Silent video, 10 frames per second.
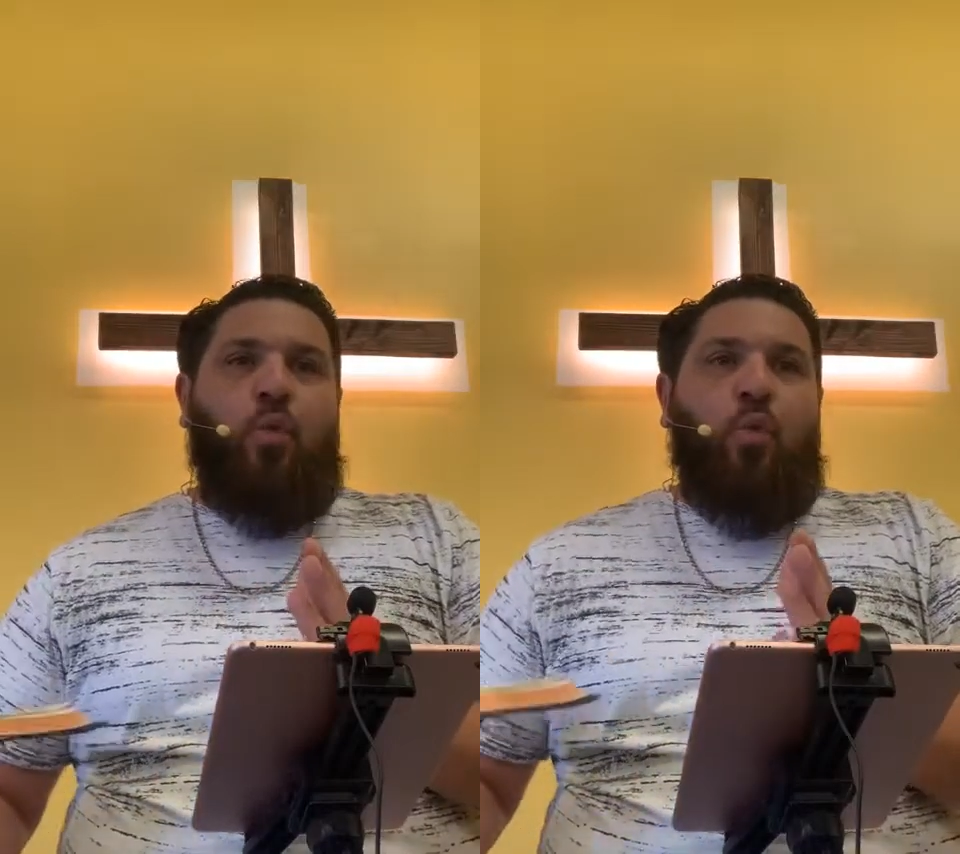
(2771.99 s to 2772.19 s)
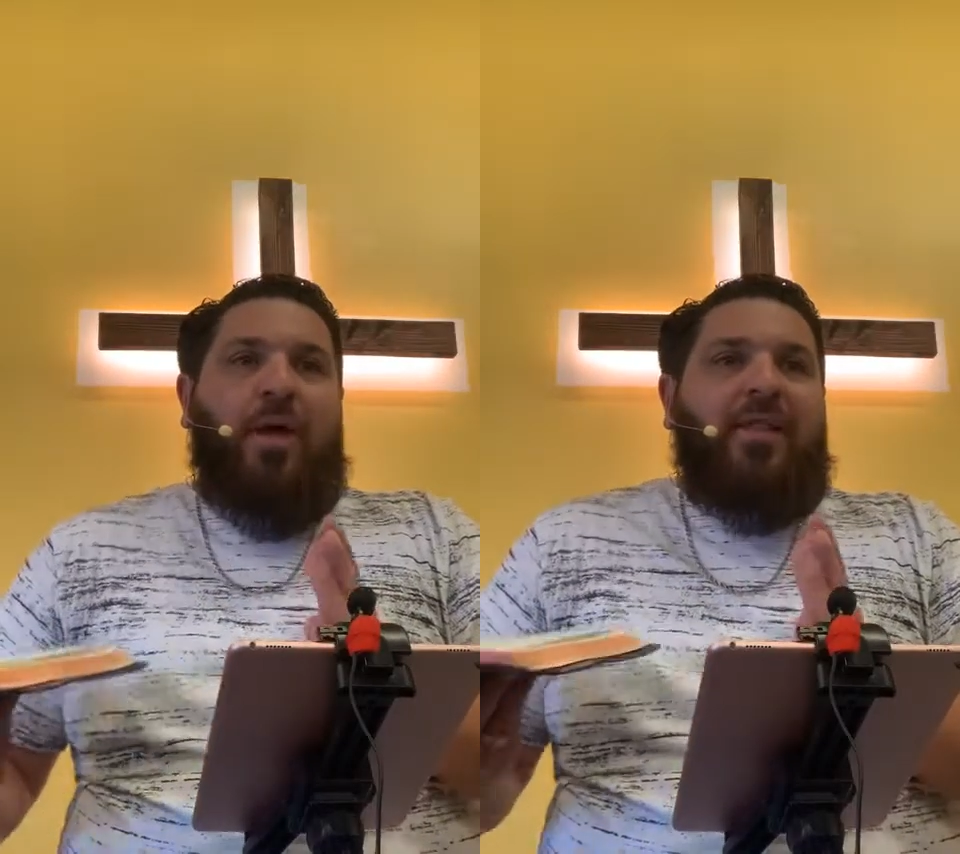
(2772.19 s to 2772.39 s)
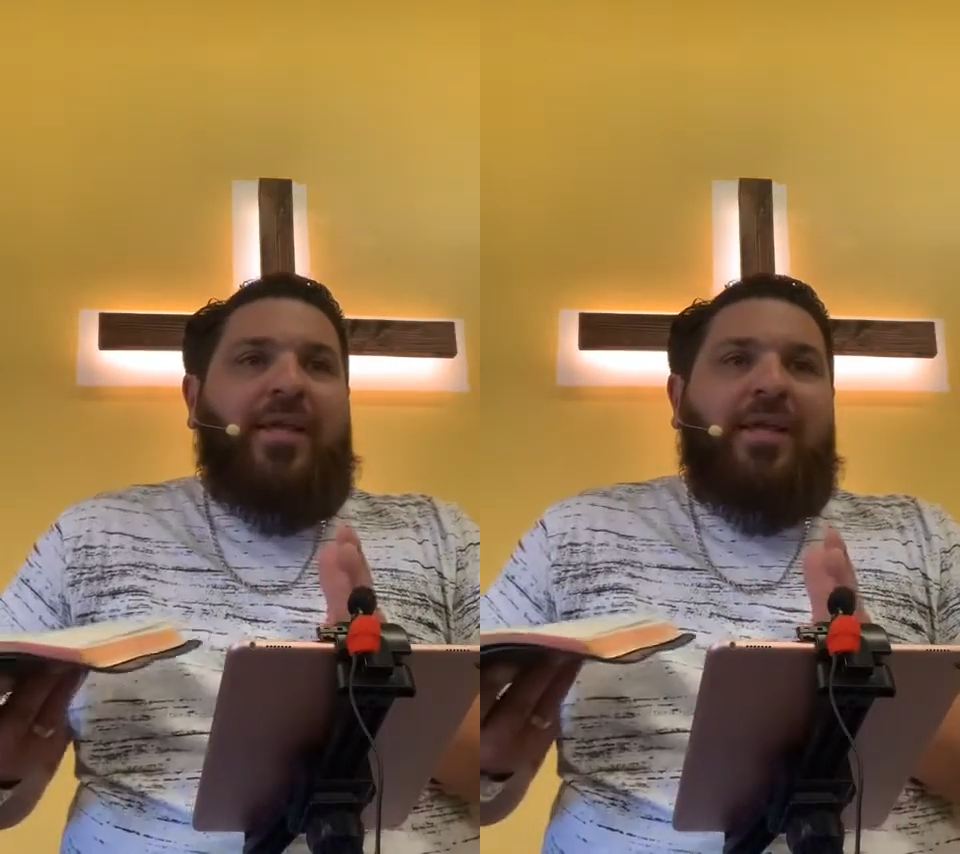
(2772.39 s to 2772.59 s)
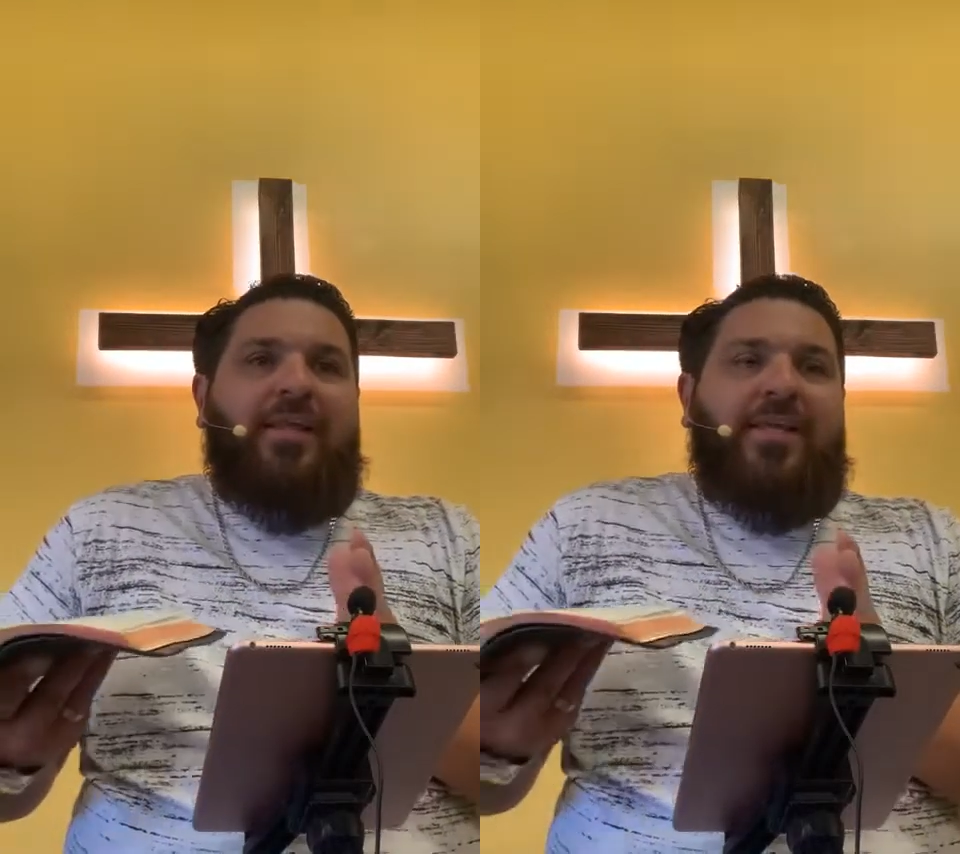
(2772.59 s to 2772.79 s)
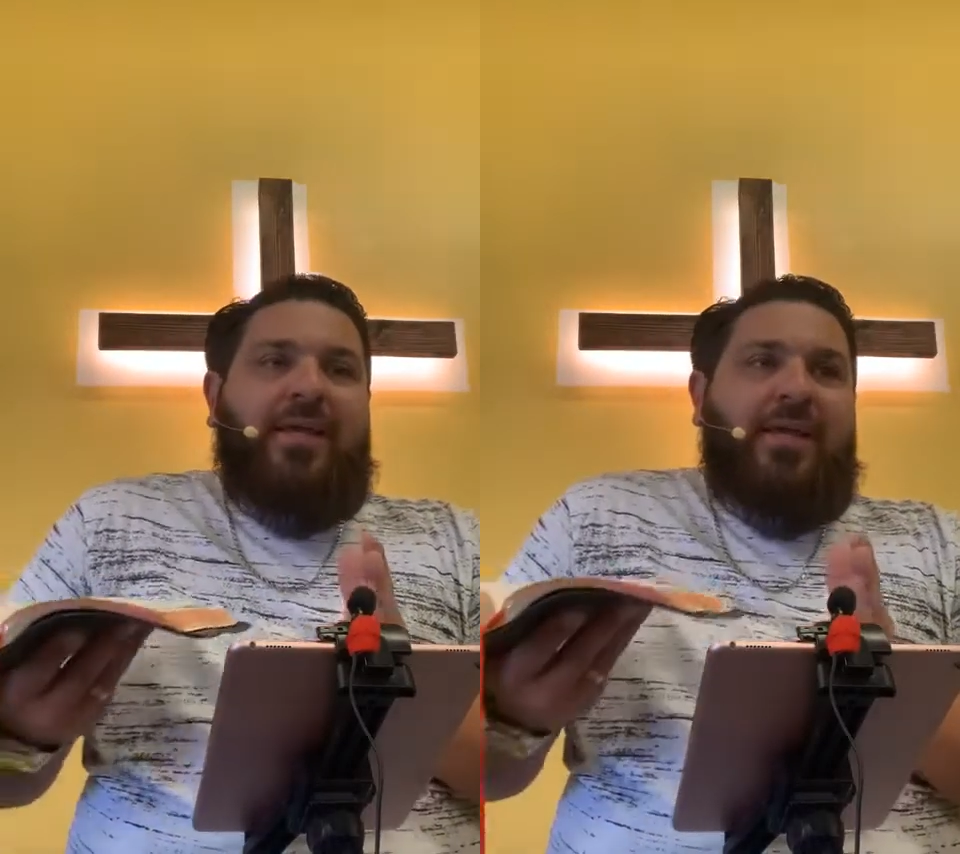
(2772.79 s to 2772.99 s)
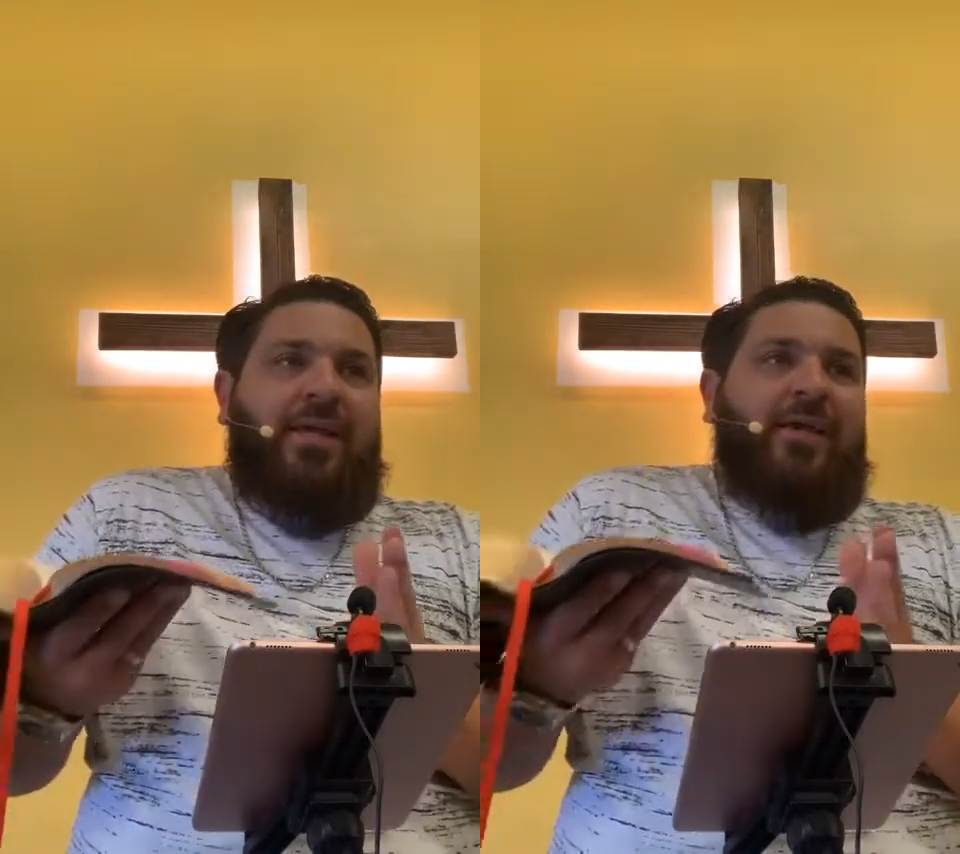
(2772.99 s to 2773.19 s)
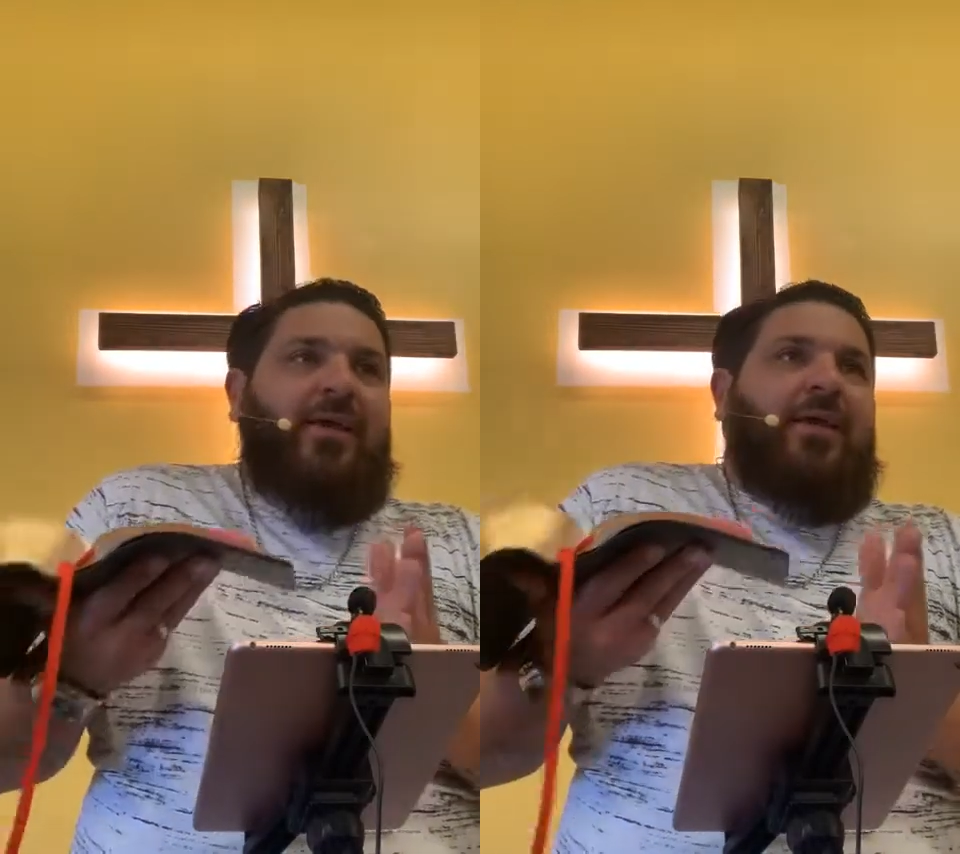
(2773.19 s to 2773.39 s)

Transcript: willingly